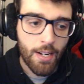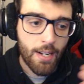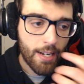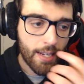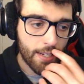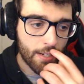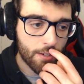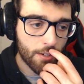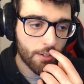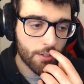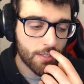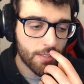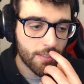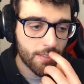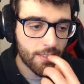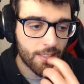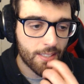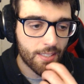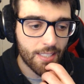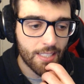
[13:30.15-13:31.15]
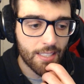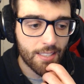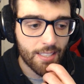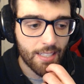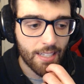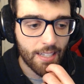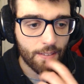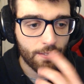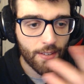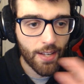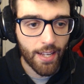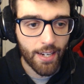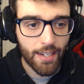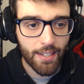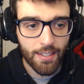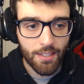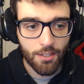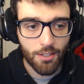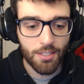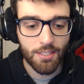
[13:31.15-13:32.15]
it goes and sits in
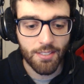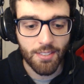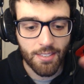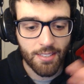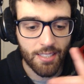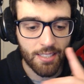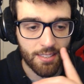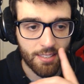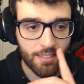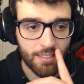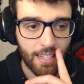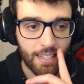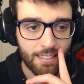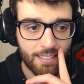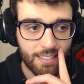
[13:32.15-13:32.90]
that,